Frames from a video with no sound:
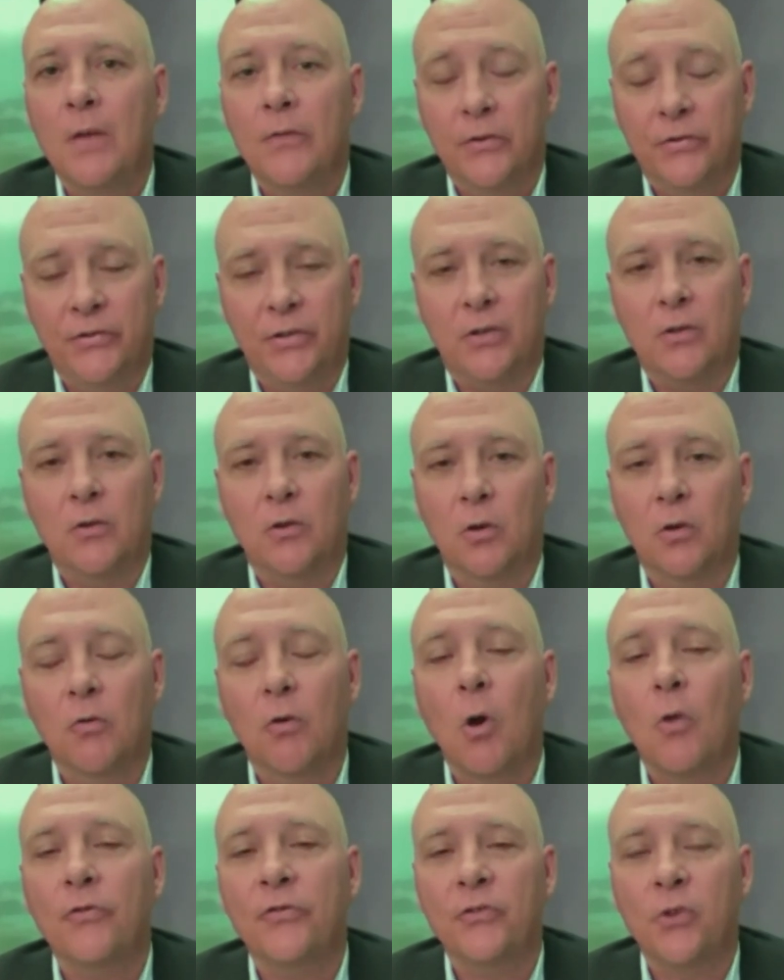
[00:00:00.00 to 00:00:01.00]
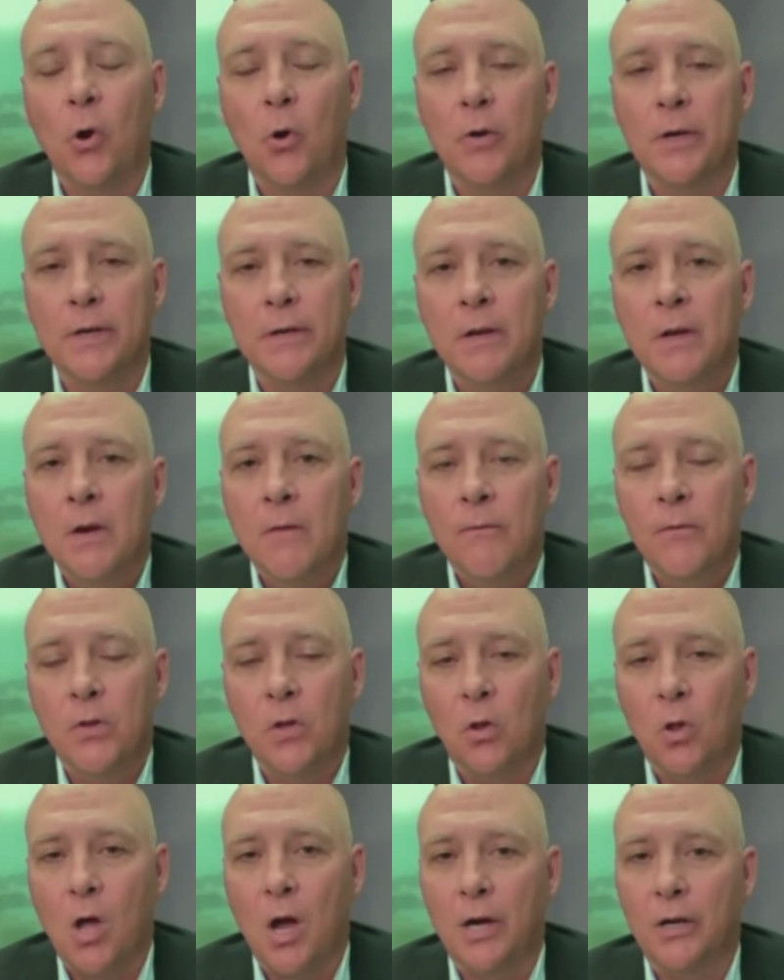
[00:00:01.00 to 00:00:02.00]
the cyclical growth story for the
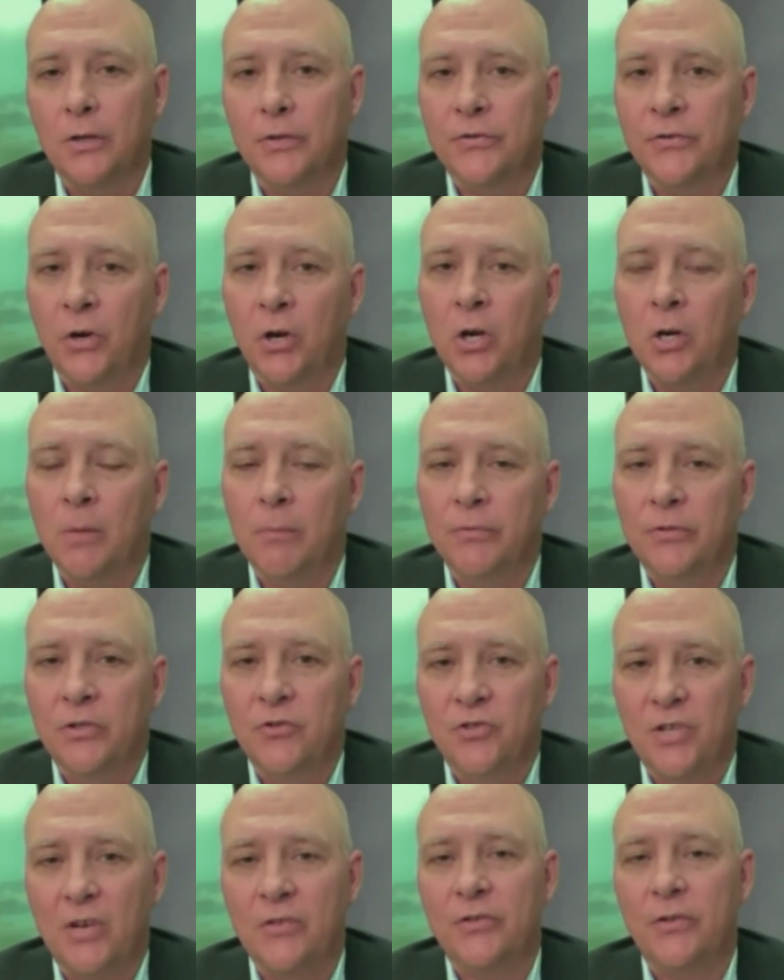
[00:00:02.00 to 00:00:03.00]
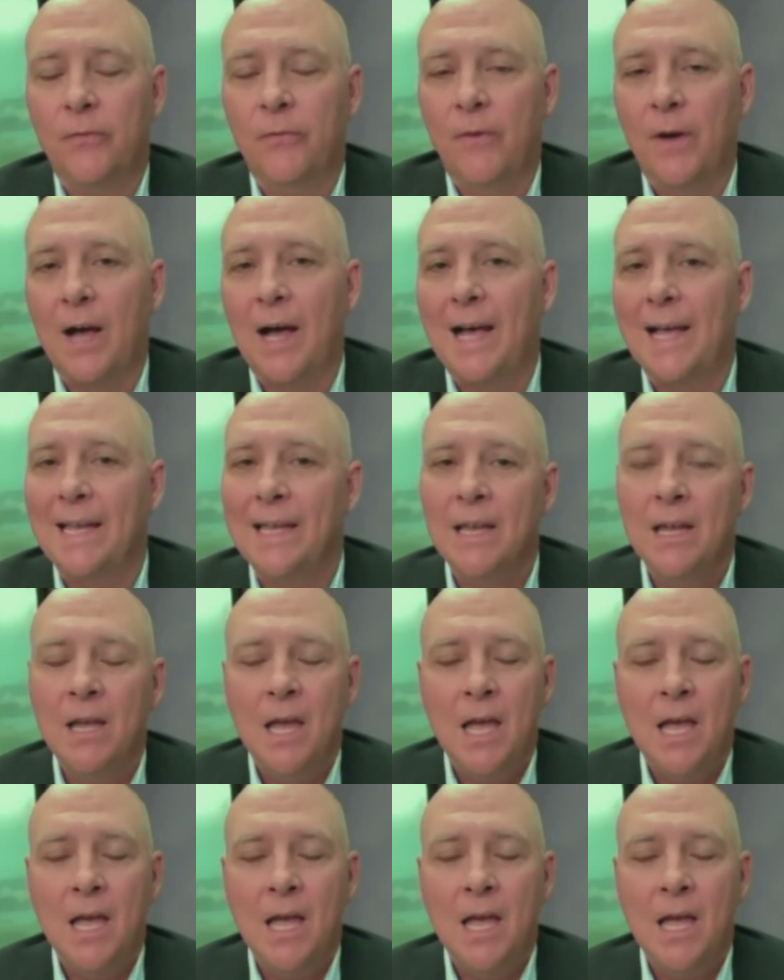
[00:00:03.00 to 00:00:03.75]
longer term to justify